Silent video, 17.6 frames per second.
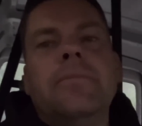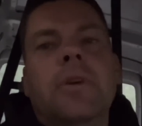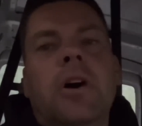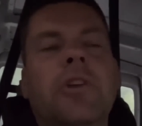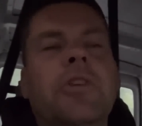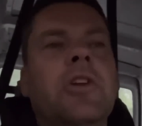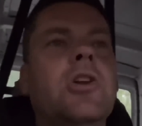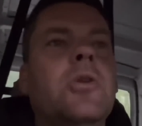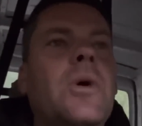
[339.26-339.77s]
I
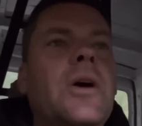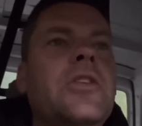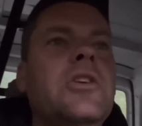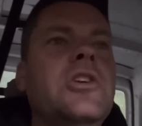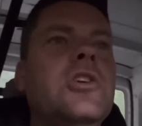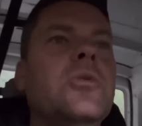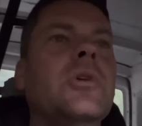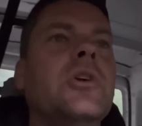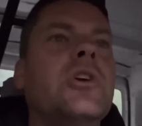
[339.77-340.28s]
don't know whether
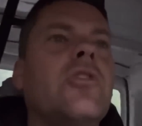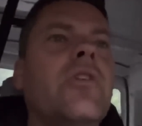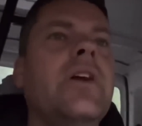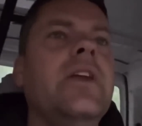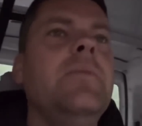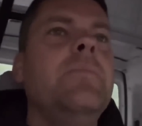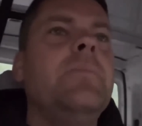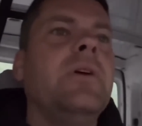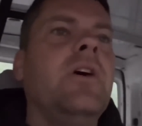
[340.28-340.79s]
you
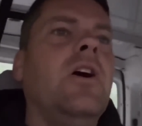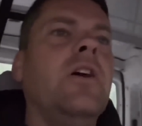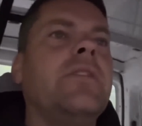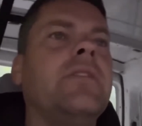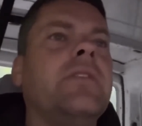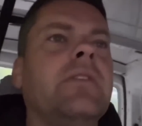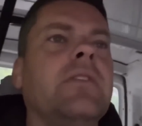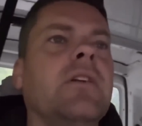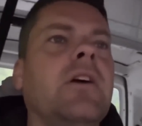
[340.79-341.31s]
agree, but I
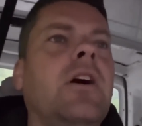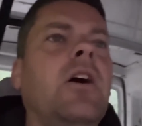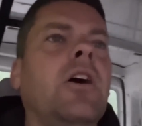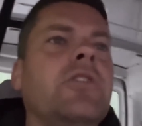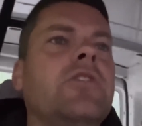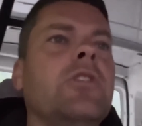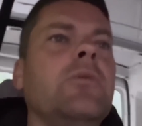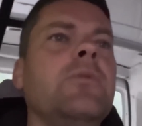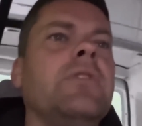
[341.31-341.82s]
do